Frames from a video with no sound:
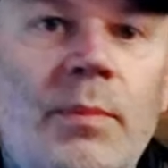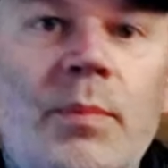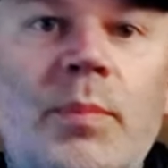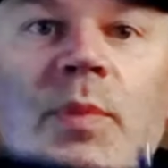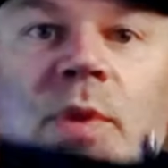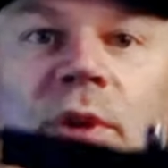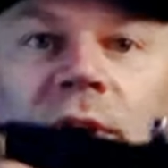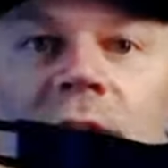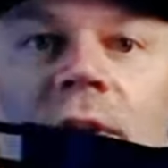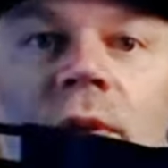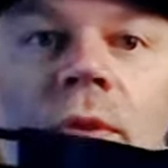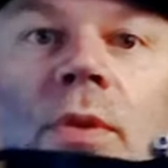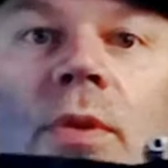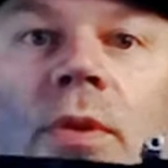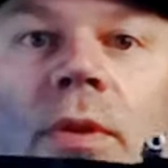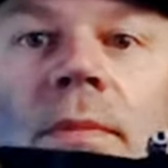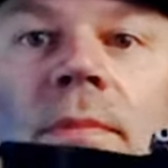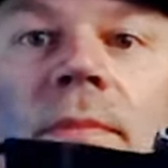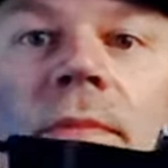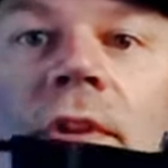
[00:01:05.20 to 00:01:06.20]
Pretty
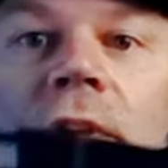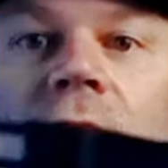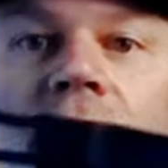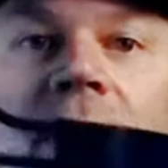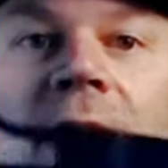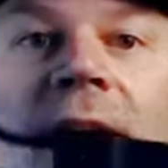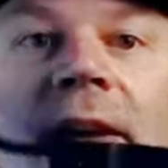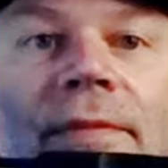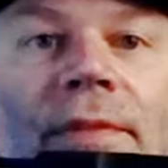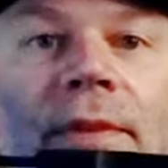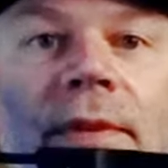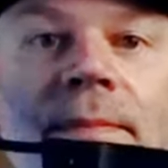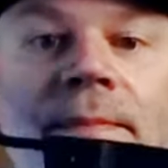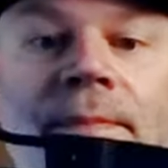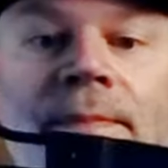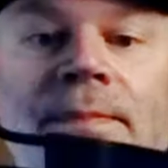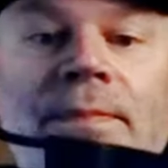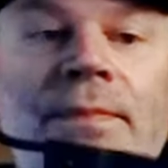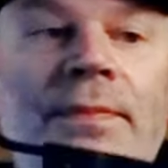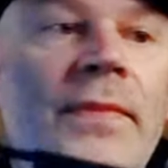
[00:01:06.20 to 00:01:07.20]
cool little rifle.
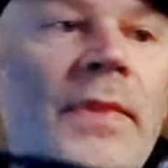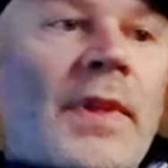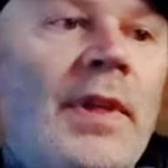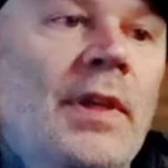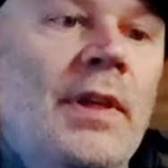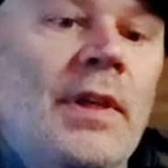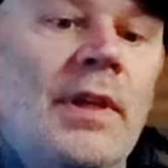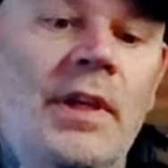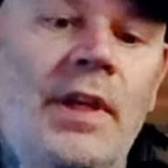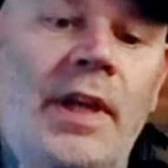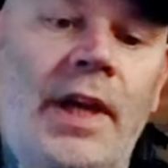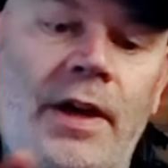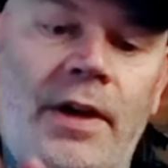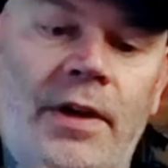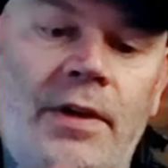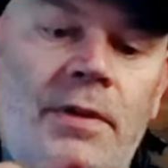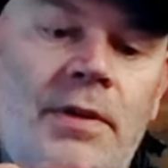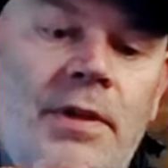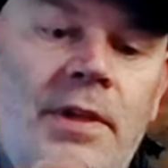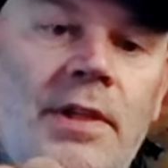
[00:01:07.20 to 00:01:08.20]

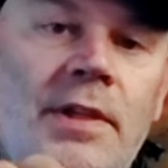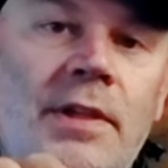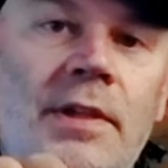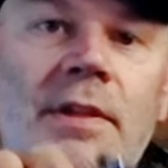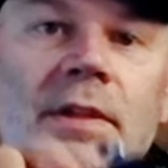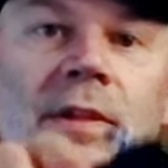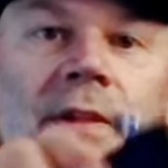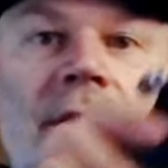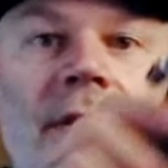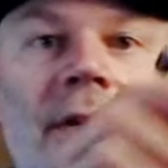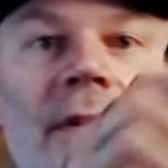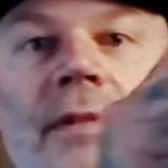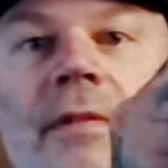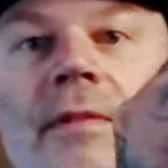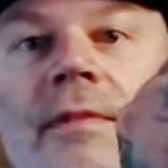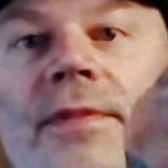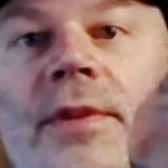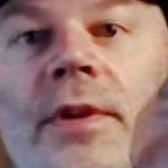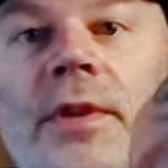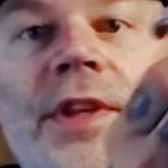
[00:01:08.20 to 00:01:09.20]
Now,
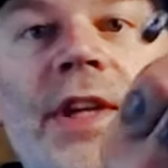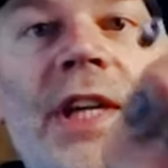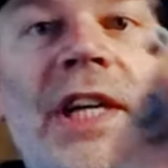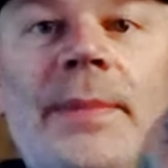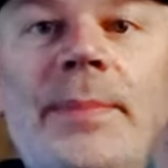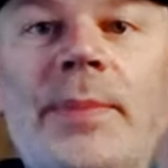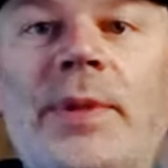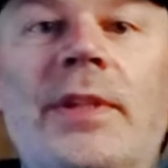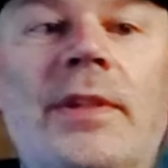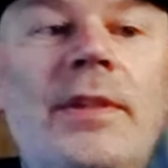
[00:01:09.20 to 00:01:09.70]
fold it up.